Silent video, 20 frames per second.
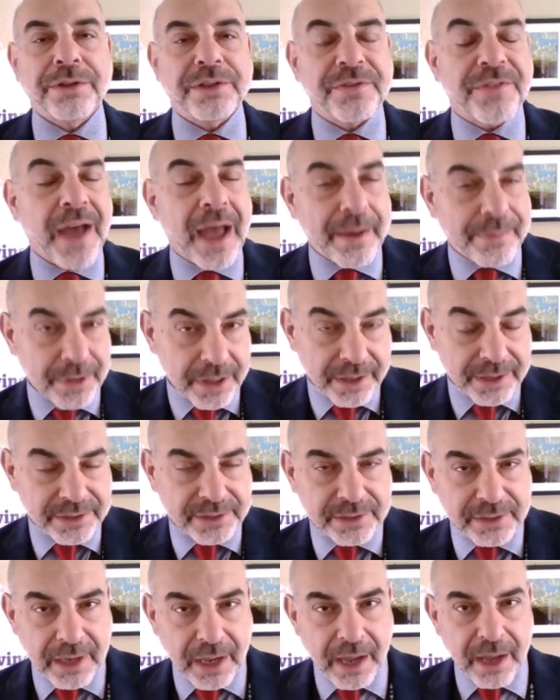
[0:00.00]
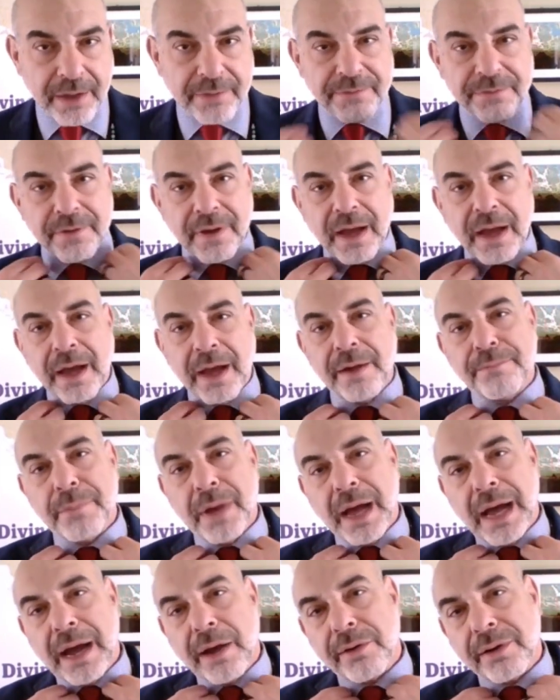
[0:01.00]
most fabulous of
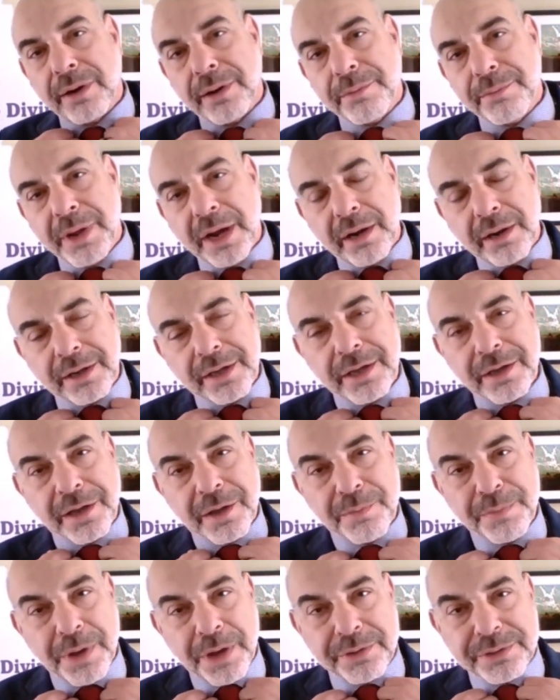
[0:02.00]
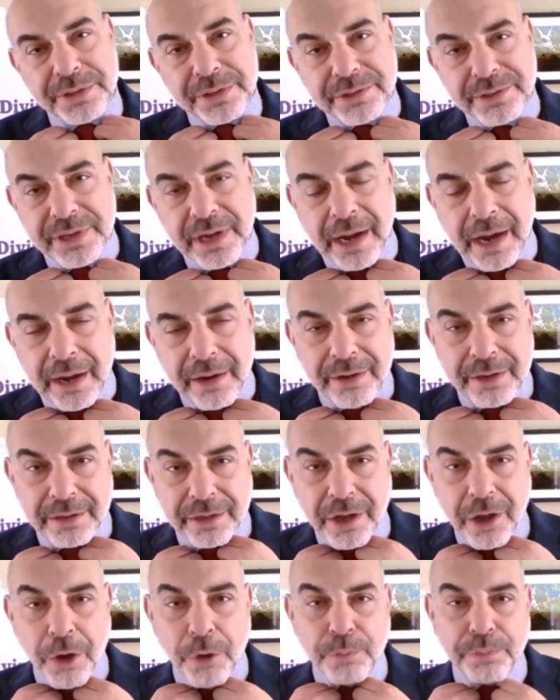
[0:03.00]
um, our American composers,
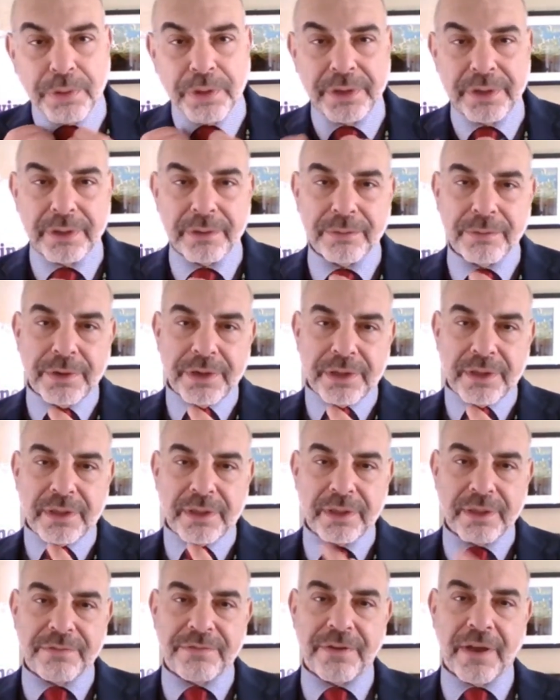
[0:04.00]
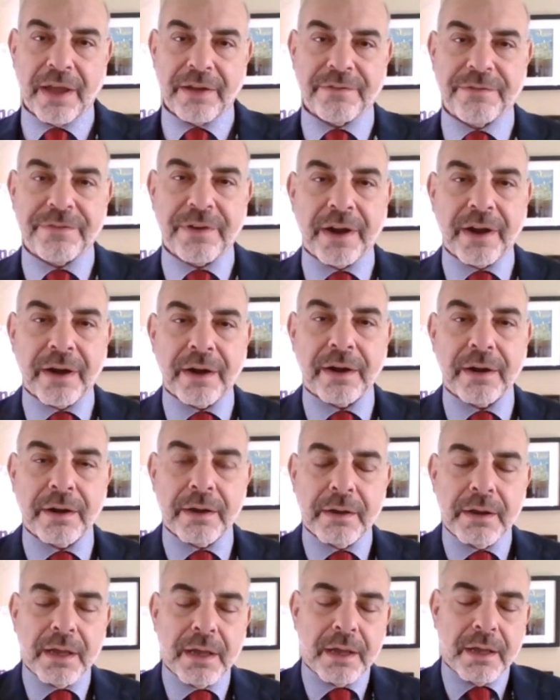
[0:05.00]
Aaron Copland, with the
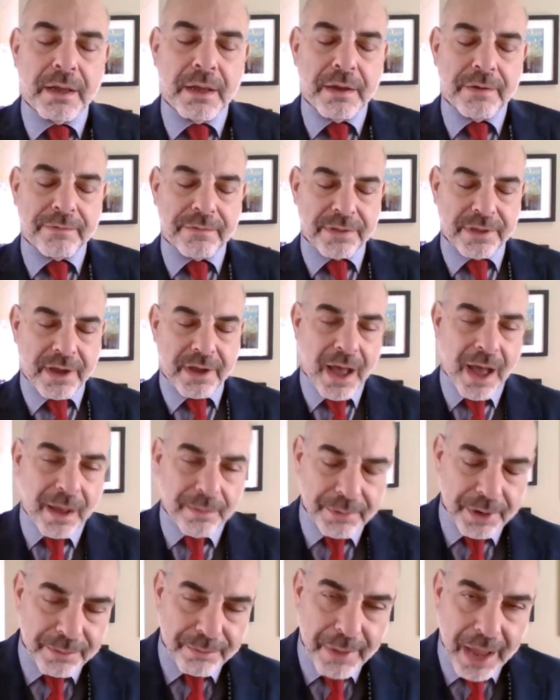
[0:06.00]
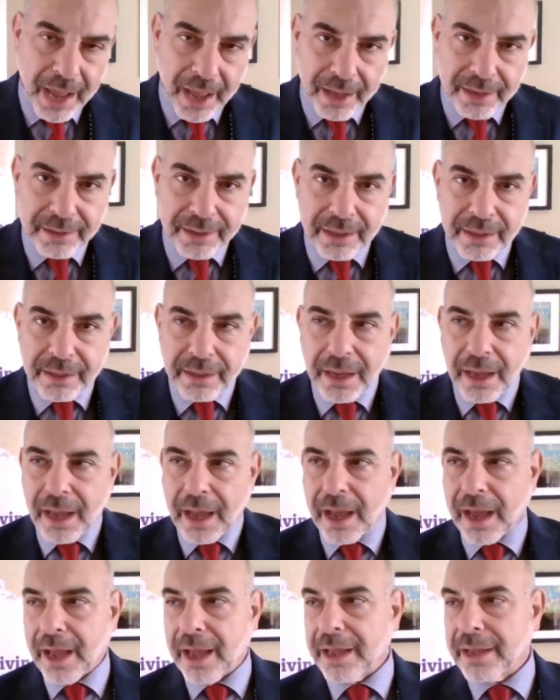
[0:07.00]
fanfare for the common man. And
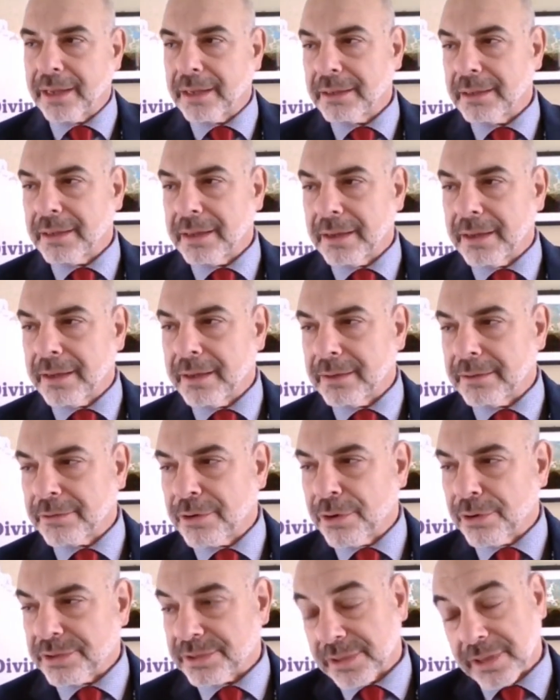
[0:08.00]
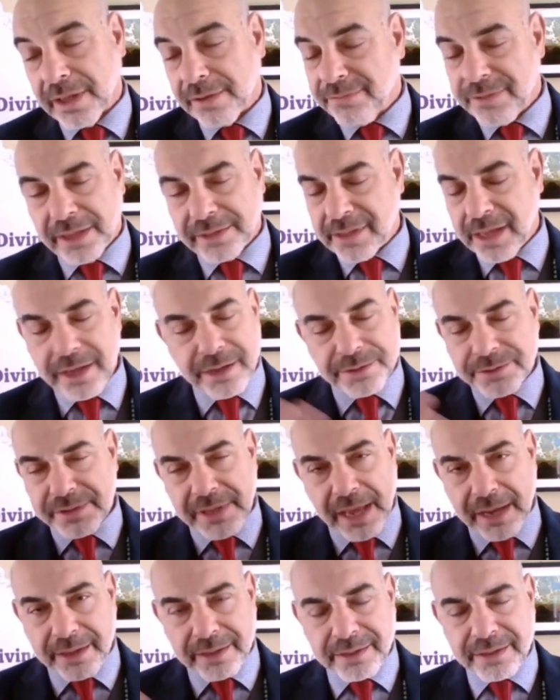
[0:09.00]
I, of course, love that they
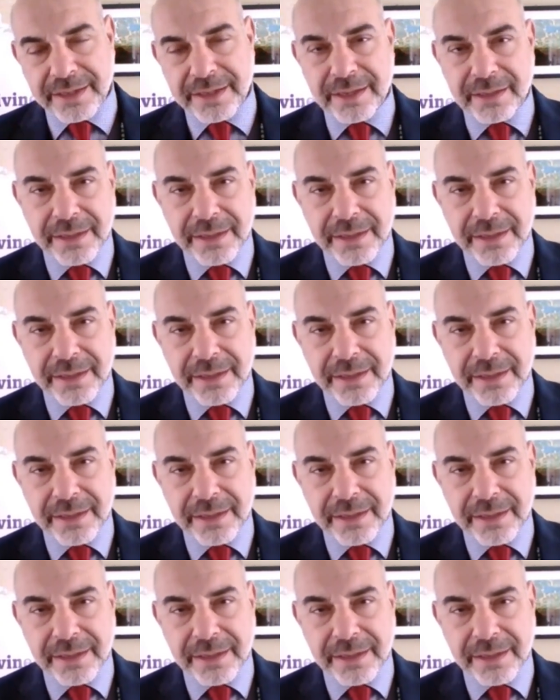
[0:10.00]
use that in